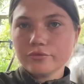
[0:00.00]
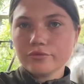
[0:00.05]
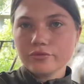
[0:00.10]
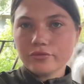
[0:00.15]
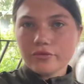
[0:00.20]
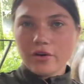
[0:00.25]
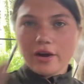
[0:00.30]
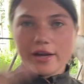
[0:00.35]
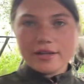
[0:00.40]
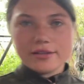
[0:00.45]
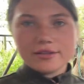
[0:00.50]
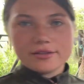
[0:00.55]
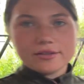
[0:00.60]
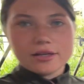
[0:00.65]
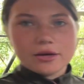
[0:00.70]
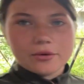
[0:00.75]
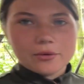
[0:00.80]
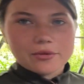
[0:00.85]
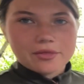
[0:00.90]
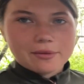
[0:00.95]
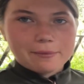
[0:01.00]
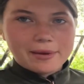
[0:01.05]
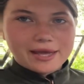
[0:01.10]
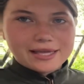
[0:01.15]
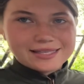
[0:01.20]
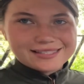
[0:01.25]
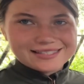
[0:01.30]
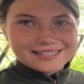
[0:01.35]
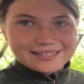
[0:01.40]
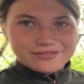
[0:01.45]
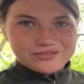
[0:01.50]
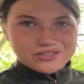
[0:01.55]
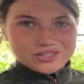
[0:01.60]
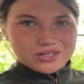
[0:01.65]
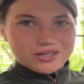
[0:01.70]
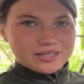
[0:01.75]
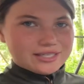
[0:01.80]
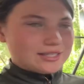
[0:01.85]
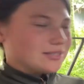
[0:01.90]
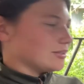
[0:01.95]
Right, so the Pet Safe
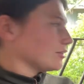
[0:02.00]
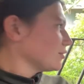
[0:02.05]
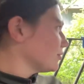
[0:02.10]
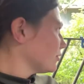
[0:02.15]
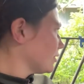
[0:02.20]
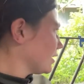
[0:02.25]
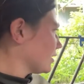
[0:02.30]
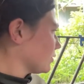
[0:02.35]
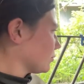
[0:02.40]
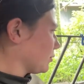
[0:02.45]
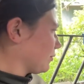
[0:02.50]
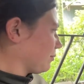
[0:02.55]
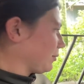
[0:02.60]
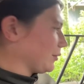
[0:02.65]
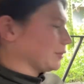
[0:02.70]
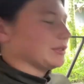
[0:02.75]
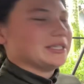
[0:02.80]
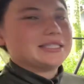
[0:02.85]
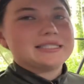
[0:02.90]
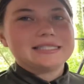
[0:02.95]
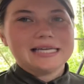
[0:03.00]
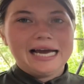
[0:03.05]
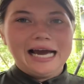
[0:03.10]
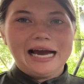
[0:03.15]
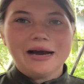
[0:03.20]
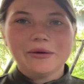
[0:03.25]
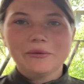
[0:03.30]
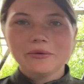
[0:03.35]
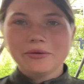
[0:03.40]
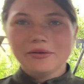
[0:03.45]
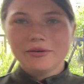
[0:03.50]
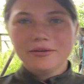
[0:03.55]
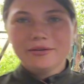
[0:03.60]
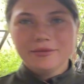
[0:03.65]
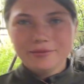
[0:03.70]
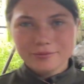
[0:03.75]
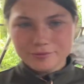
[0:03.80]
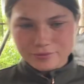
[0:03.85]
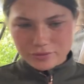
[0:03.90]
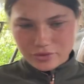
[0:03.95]
dye is on, Bonnie's towel,
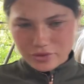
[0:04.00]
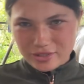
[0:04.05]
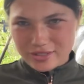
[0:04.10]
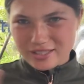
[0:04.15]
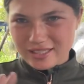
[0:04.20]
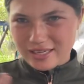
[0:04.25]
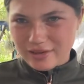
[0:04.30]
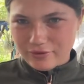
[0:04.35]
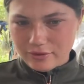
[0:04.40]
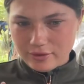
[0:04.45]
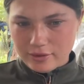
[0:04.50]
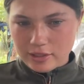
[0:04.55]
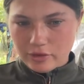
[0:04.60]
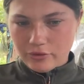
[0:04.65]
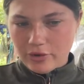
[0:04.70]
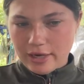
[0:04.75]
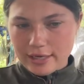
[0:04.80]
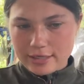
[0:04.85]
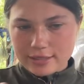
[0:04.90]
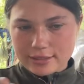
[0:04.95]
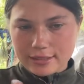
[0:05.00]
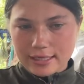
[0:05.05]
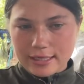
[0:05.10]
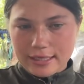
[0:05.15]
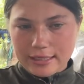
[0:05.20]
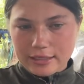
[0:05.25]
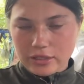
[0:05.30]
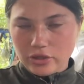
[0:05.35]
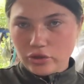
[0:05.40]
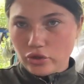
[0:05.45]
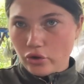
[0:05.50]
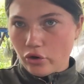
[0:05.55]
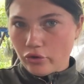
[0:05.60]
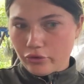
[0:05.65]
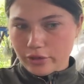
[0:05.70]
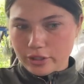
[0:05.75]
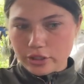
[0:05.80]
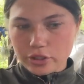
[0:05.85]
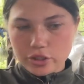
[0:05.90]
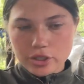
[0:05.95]
just to get rid of the greys and the
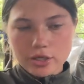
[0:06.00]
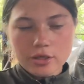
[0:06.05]
orange.